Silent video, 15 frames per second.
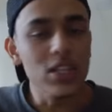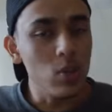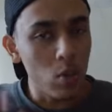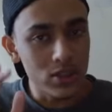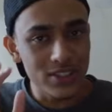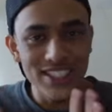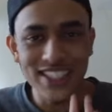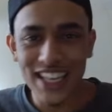
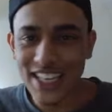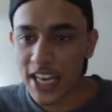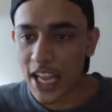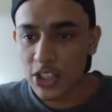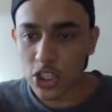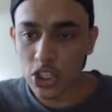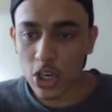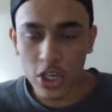once again,
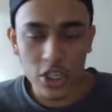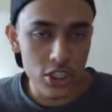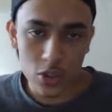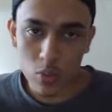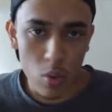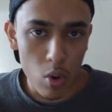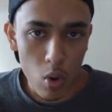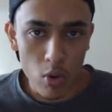introductions
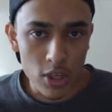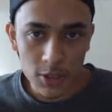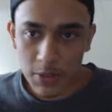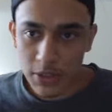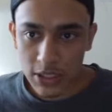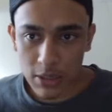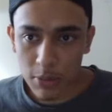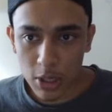will always be
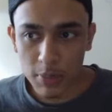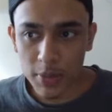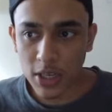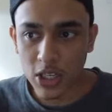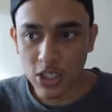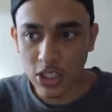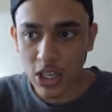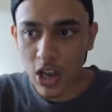similar
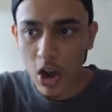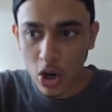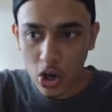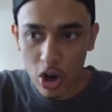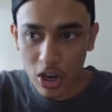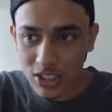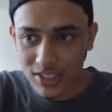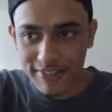because
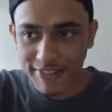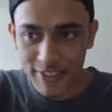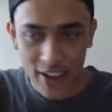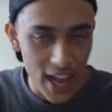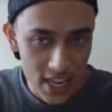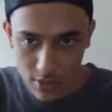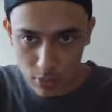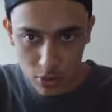across the
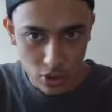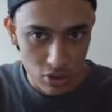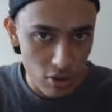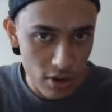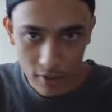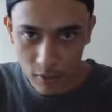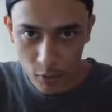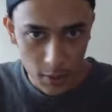vast
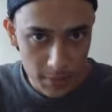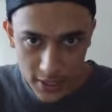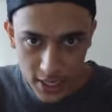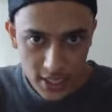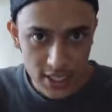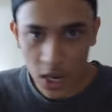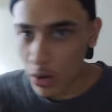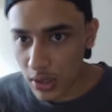majority of
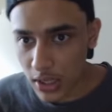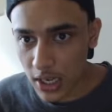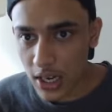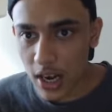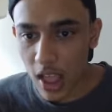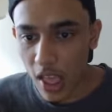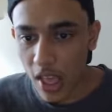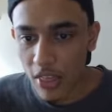websites out there,
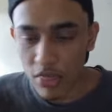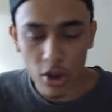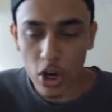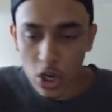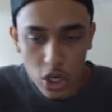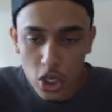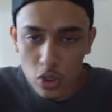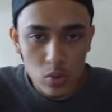they're
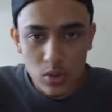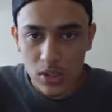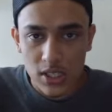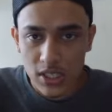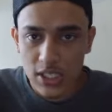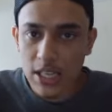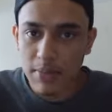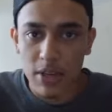gonna use the
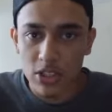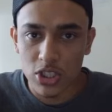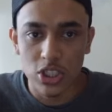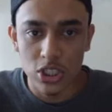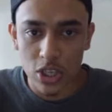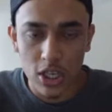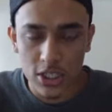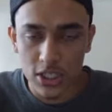same
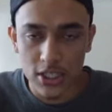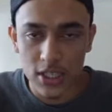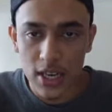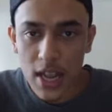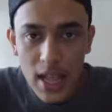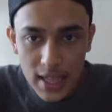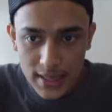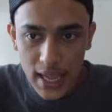introduction.
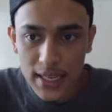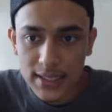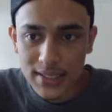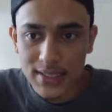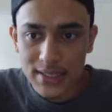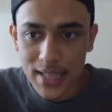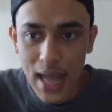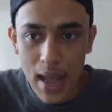That's
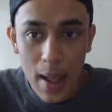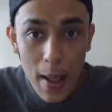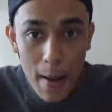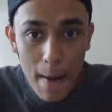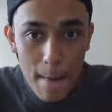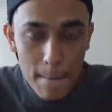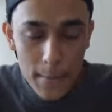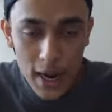just that.
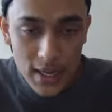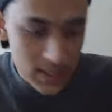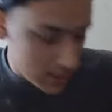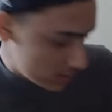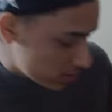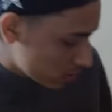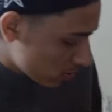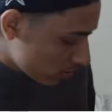Mine's,
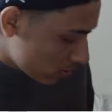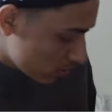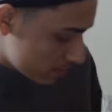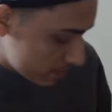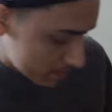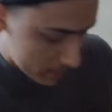you know what?